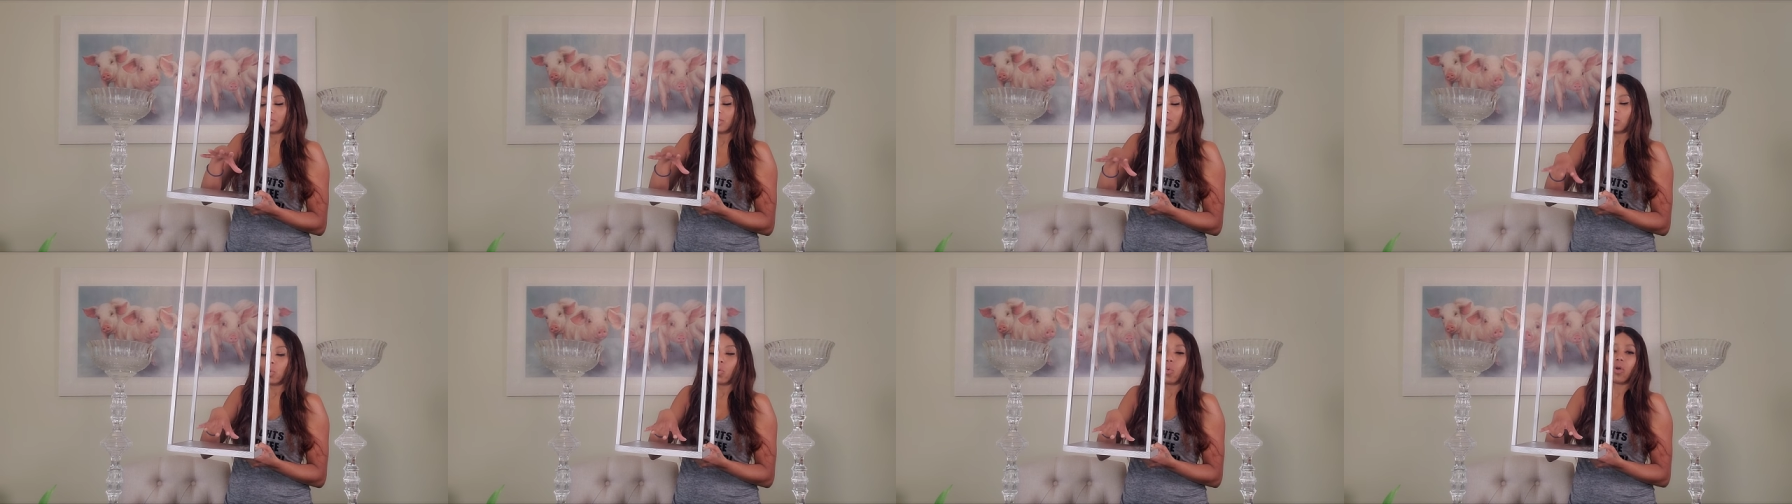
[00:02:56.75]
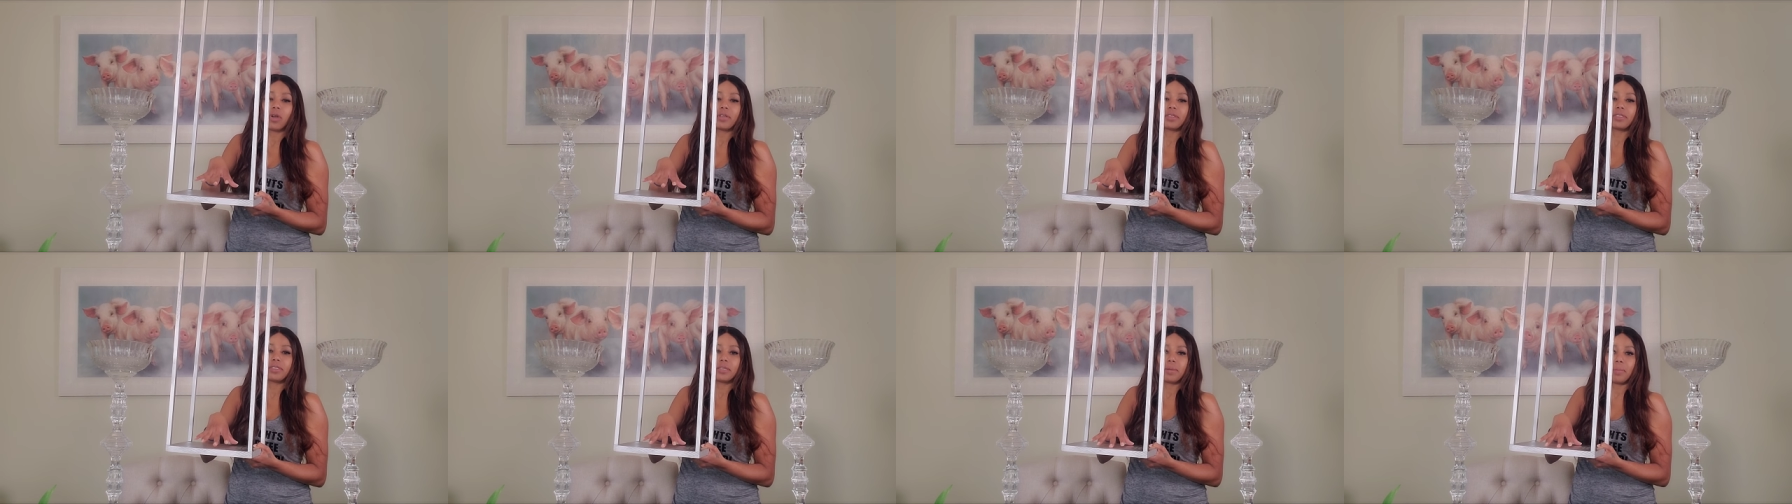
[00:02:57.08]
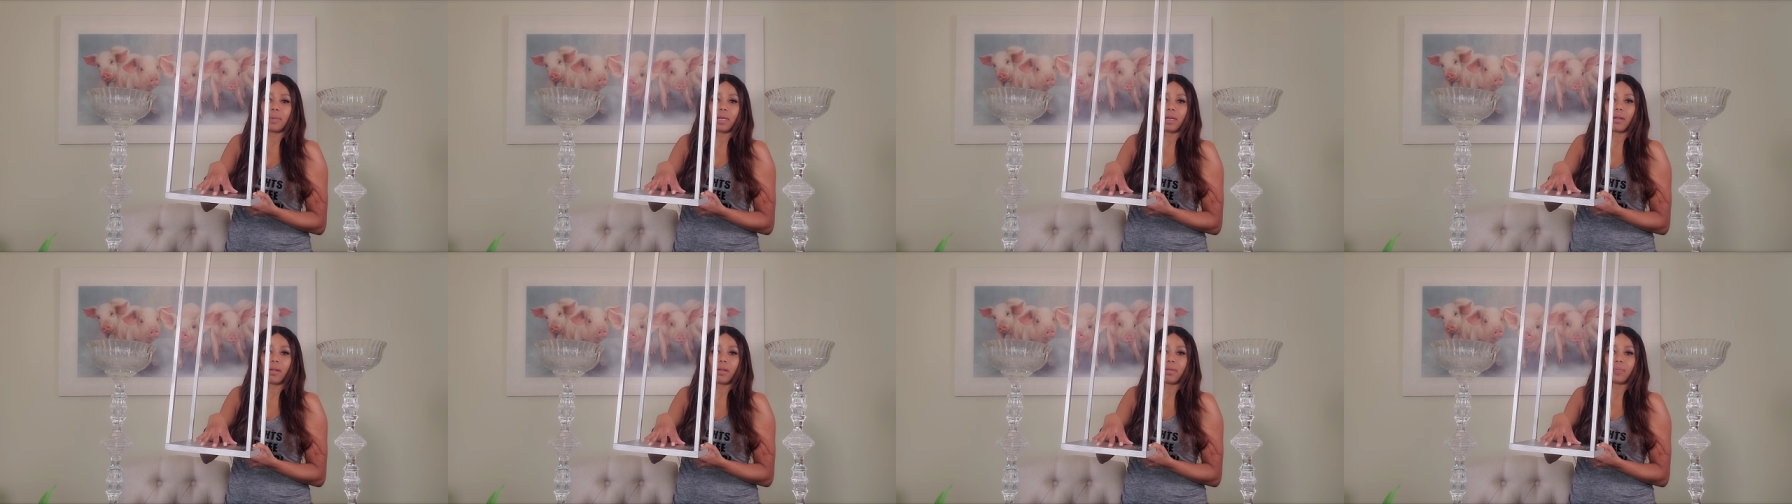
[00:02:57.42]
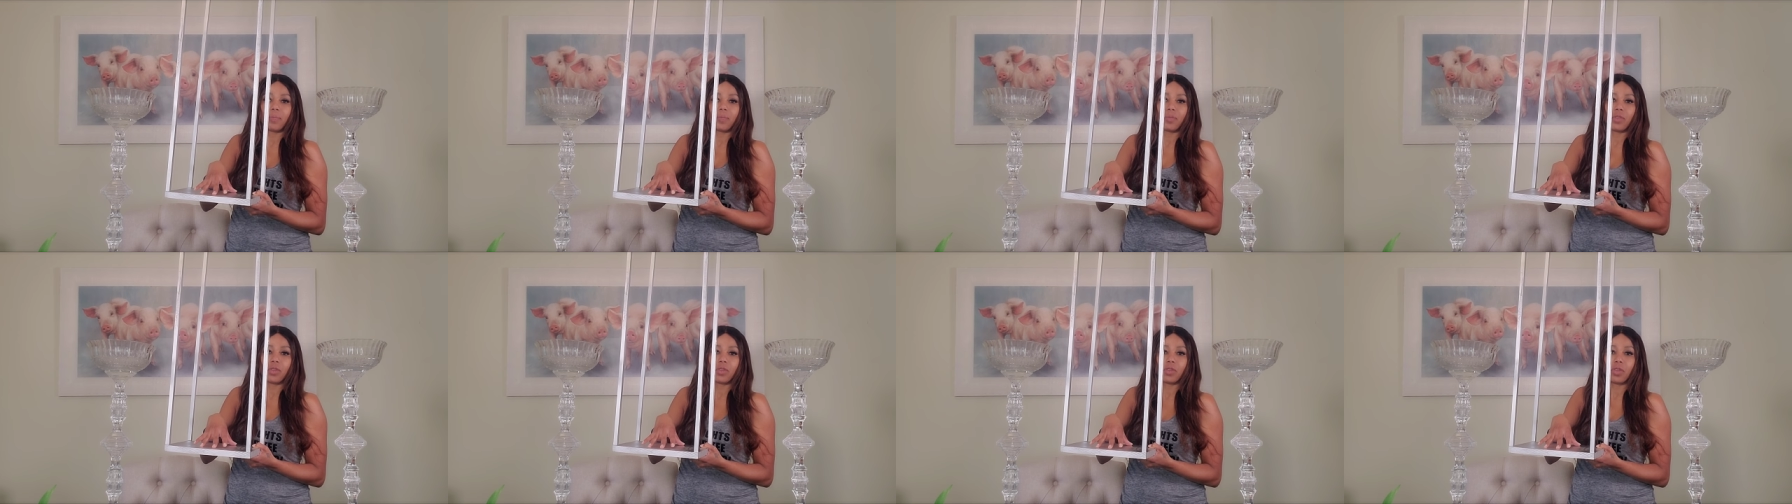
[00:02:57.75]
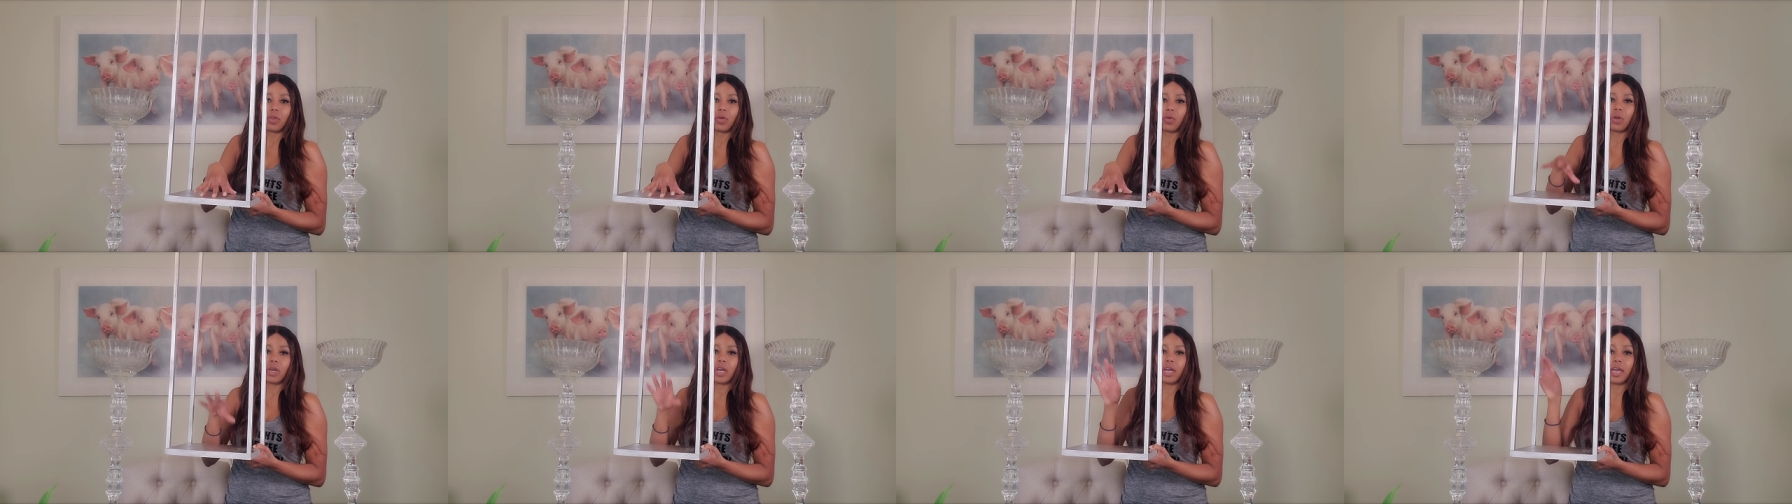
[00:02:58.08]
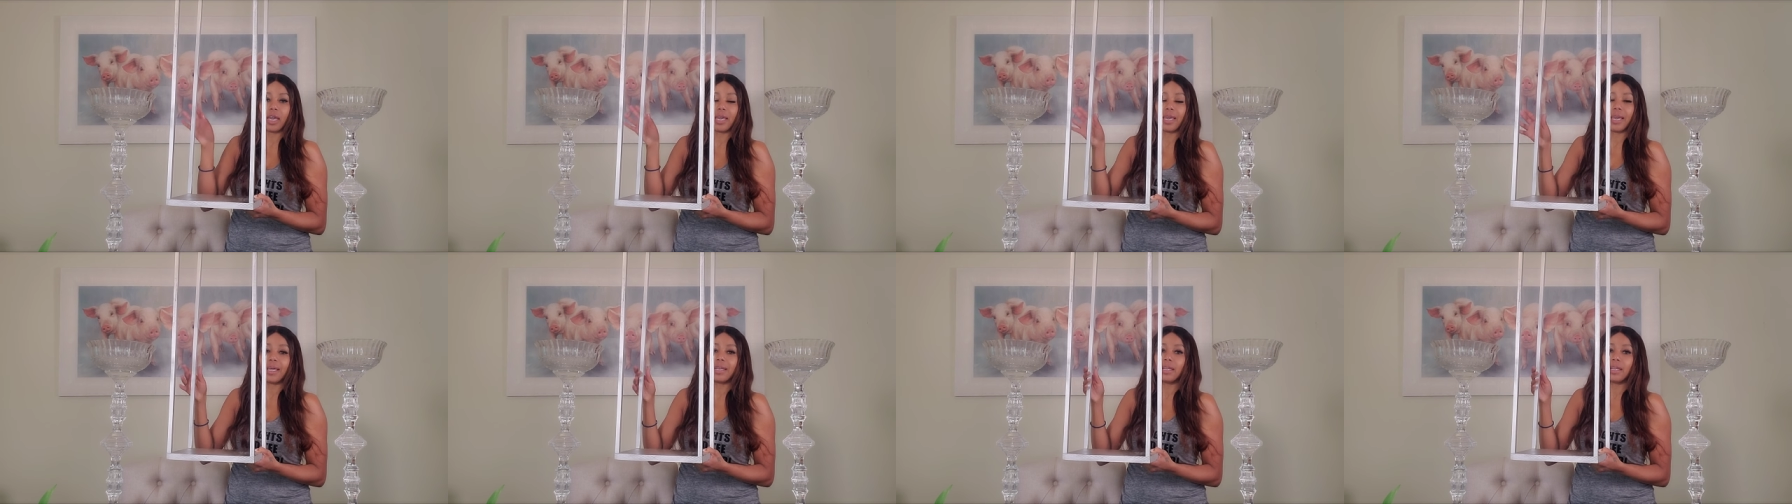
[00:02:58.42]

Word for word: towards the middle, okay?